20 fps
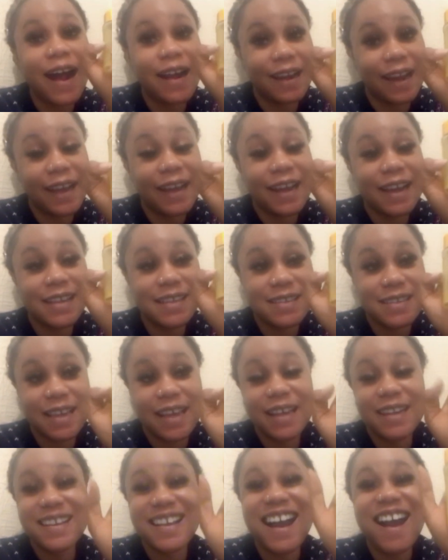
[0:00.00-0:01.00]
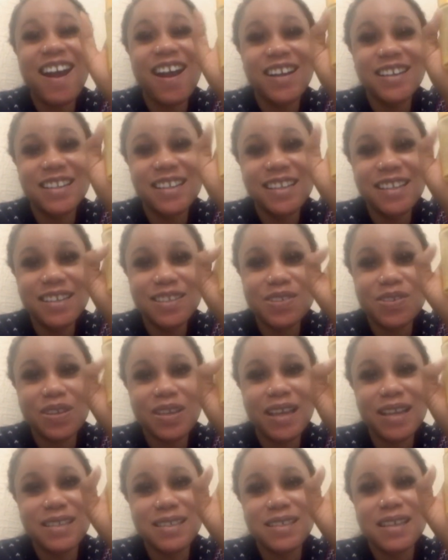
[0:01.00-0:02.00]
like i said hardly to
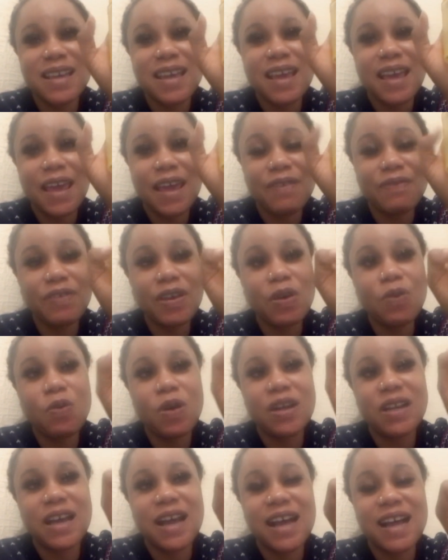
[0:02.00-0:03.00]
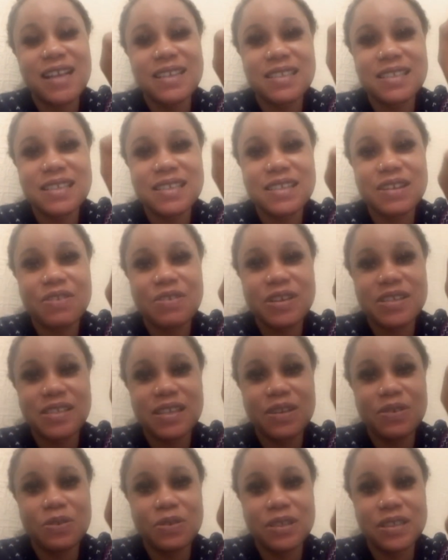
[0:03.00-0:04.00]
get a fake one that has this
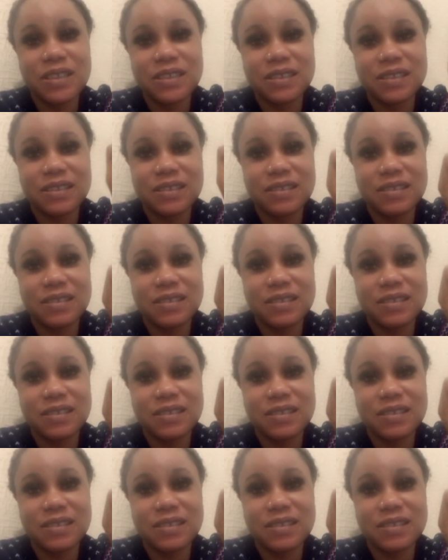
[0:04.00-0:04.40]
crested on it